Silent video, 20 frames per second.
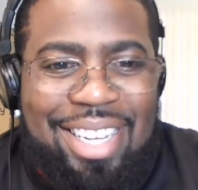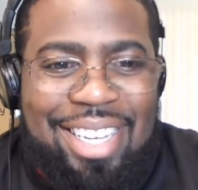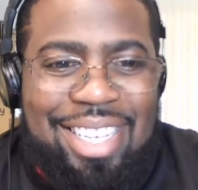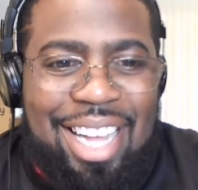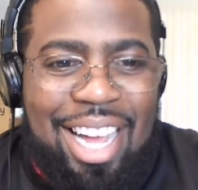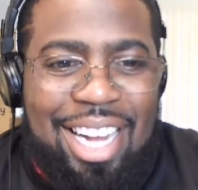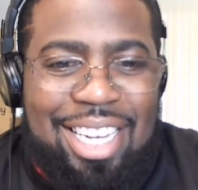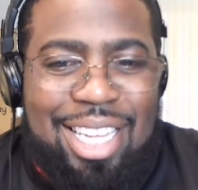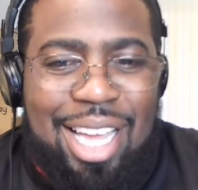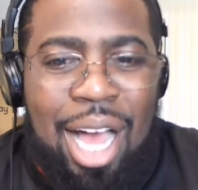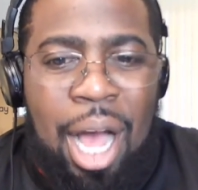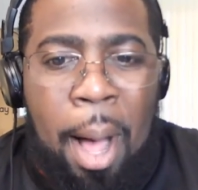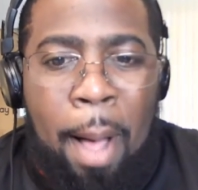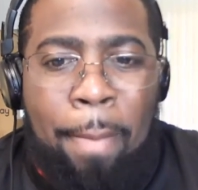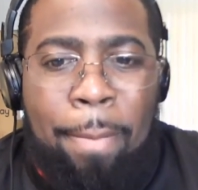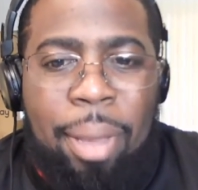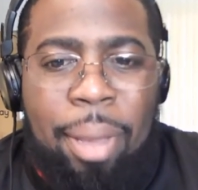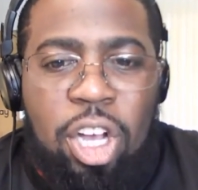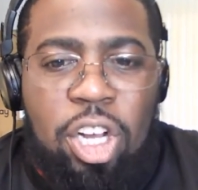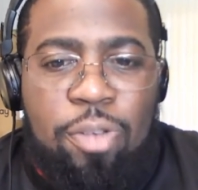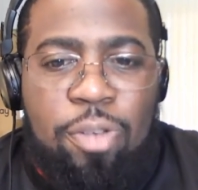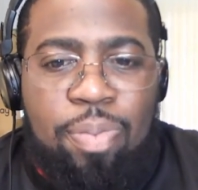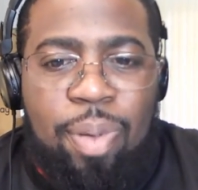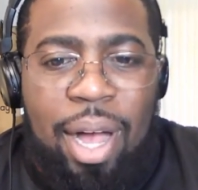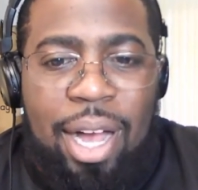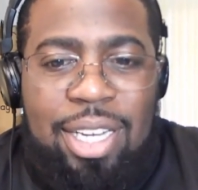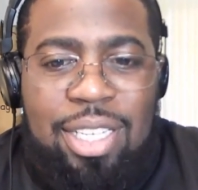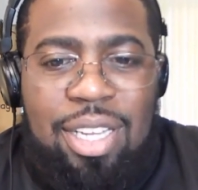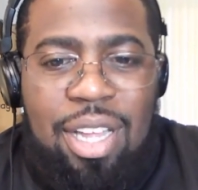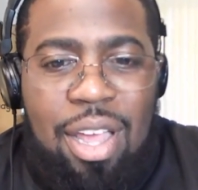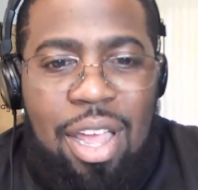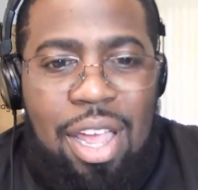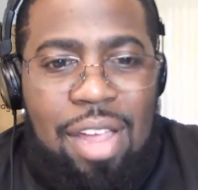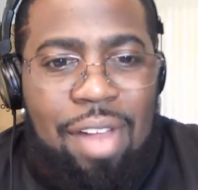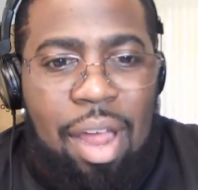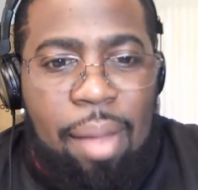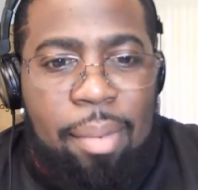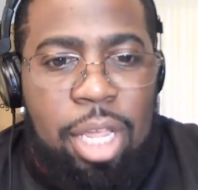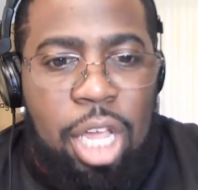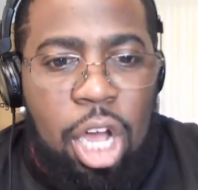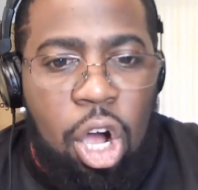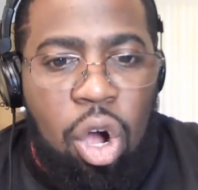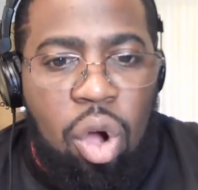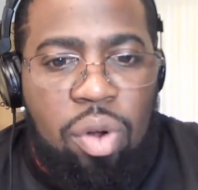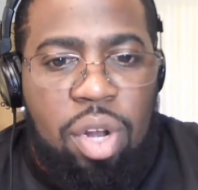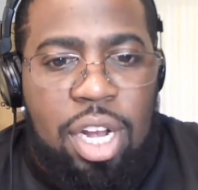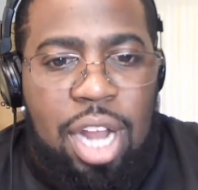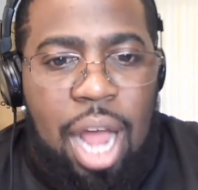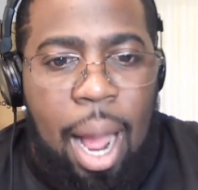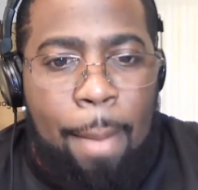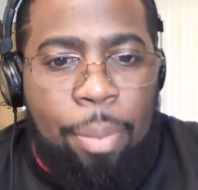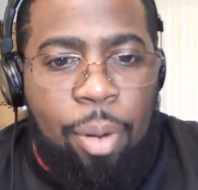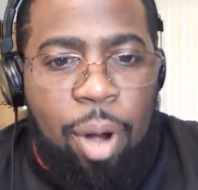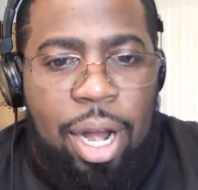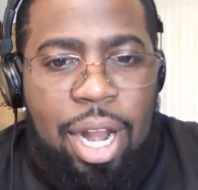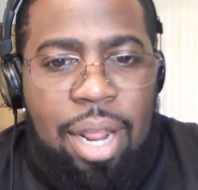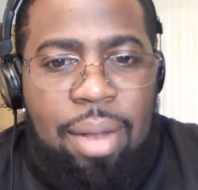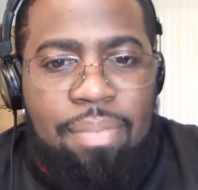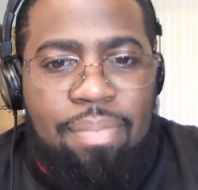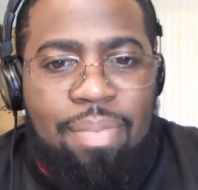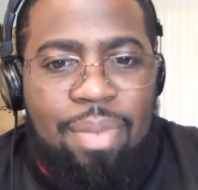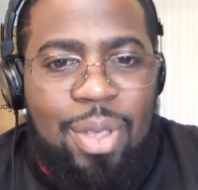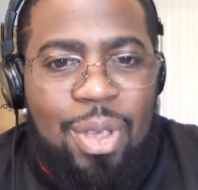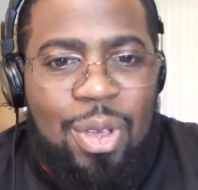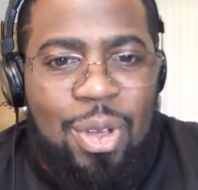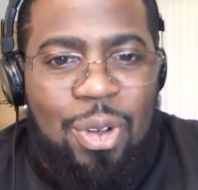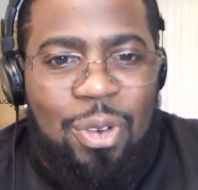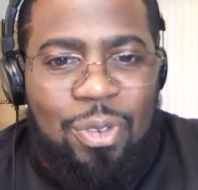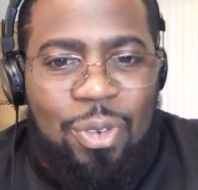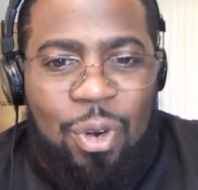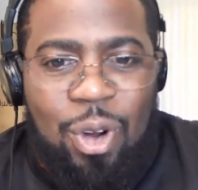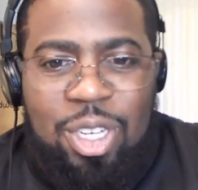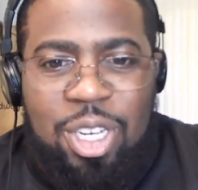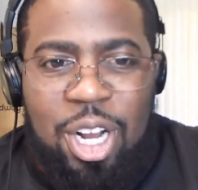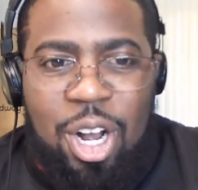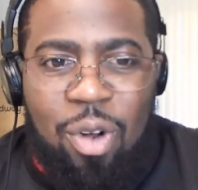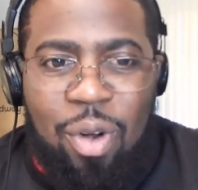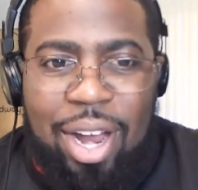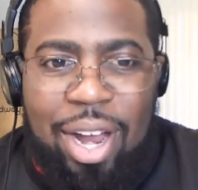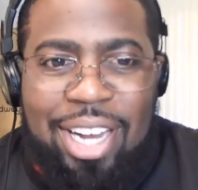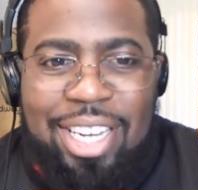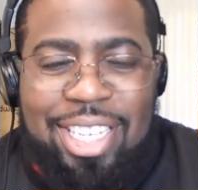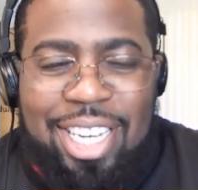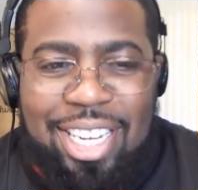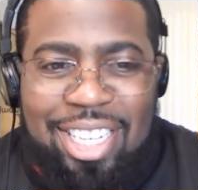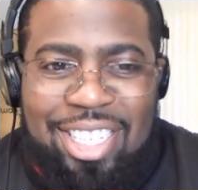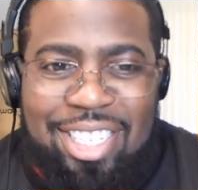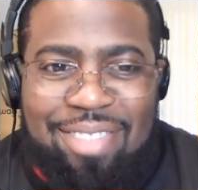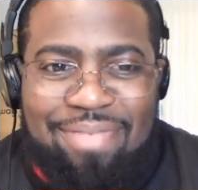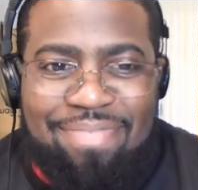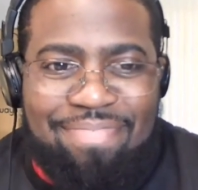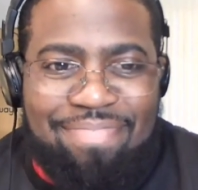Billiards Plus, family owned and operated for generations.